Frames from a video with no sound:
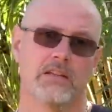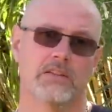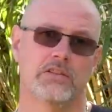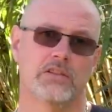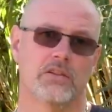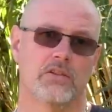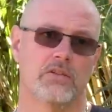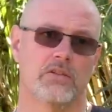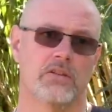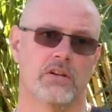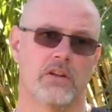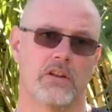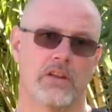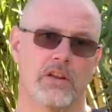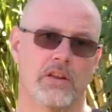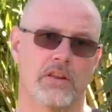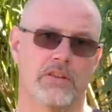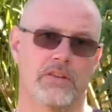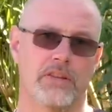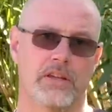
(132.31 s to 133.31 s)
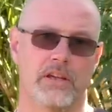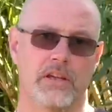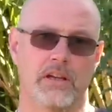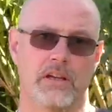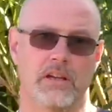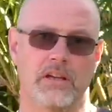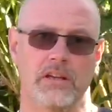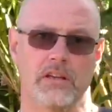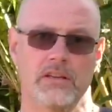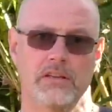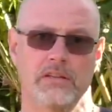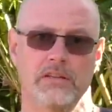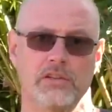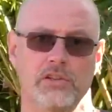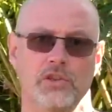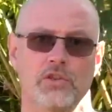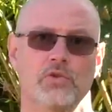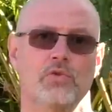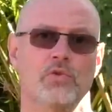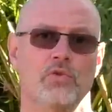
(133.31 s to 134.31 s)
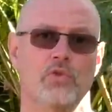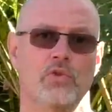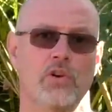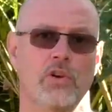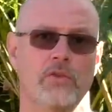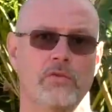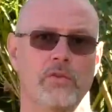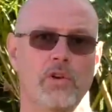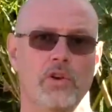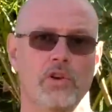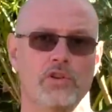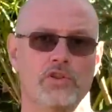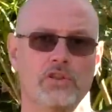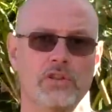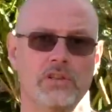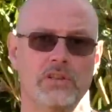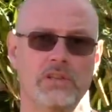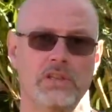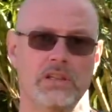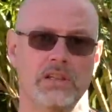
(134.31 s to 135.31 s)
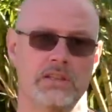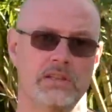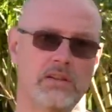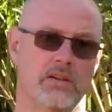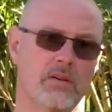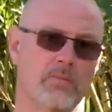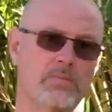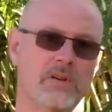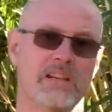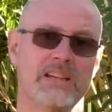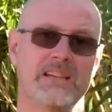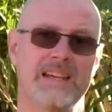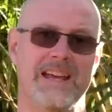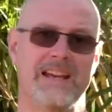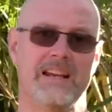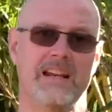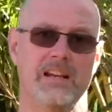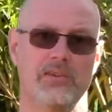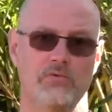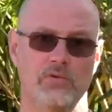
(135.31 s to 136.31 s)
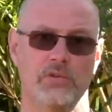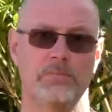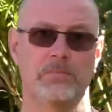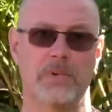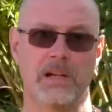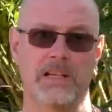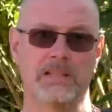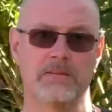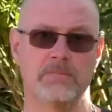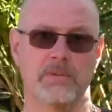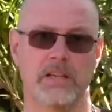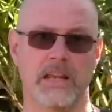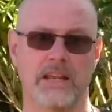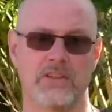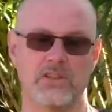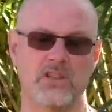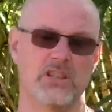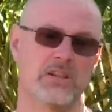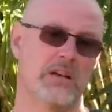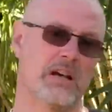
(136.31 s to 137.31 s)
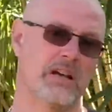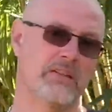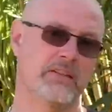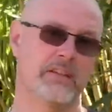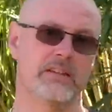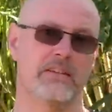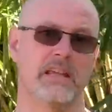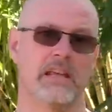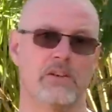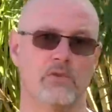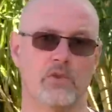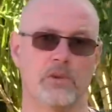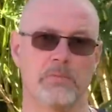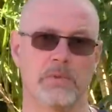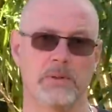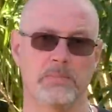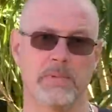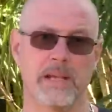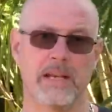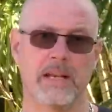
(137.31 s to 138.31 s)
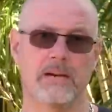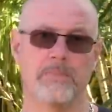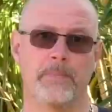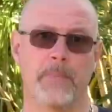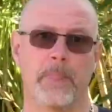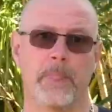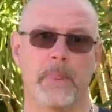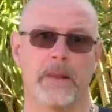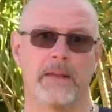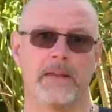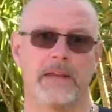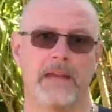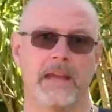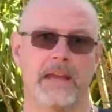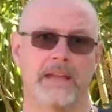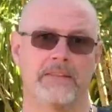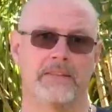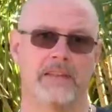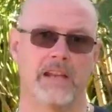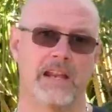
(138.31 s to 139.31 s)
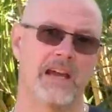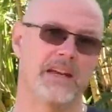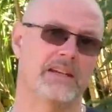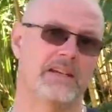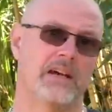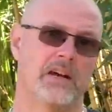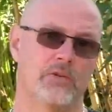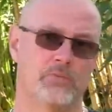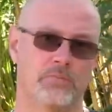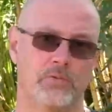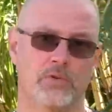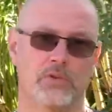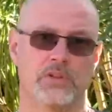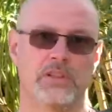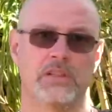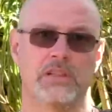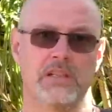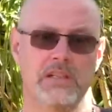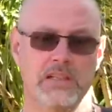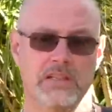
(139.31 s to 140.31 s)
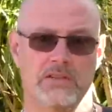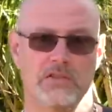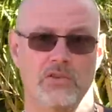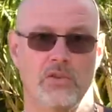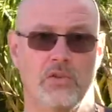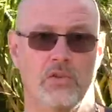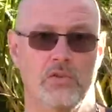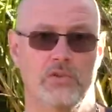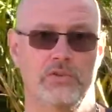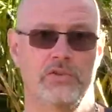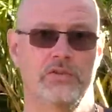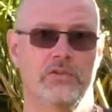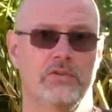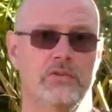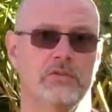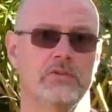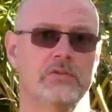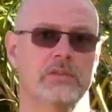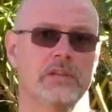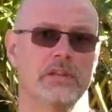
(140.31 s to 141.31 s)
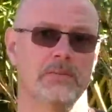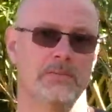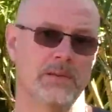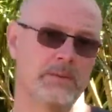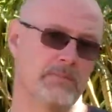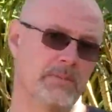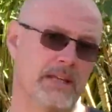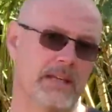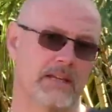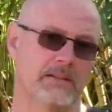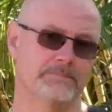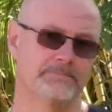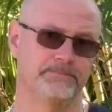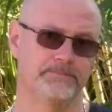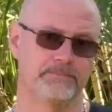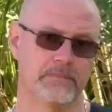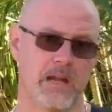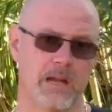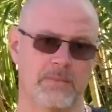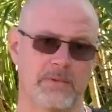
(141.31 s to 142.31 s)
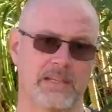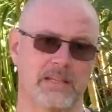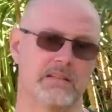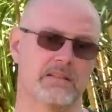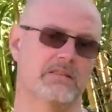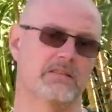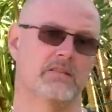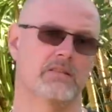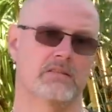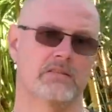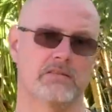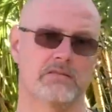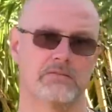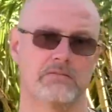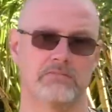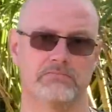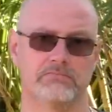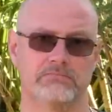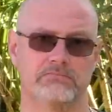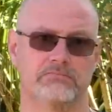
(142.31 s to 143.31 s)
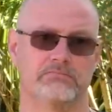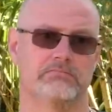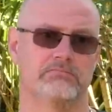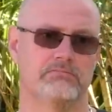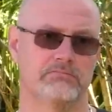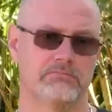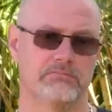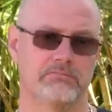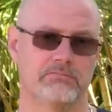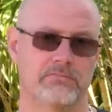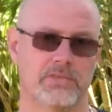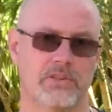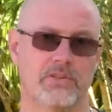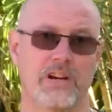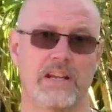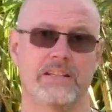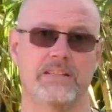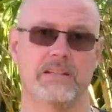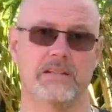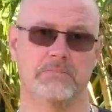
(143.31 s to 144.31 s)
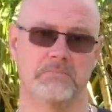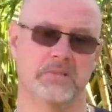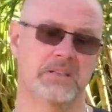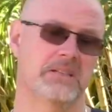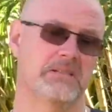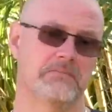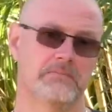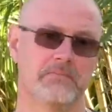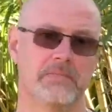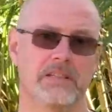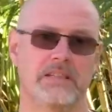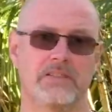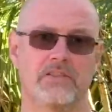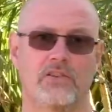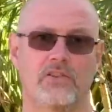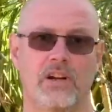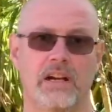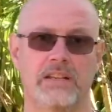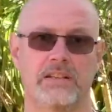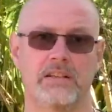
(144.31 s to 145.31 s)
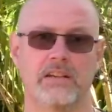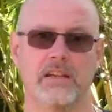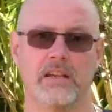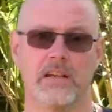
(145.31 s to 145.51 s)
So the new conversions, it's a complete headlight replacement. Actually, I think they look a bit better, and the light output is also a bit better. I mean, it's not crazy, but it's all right.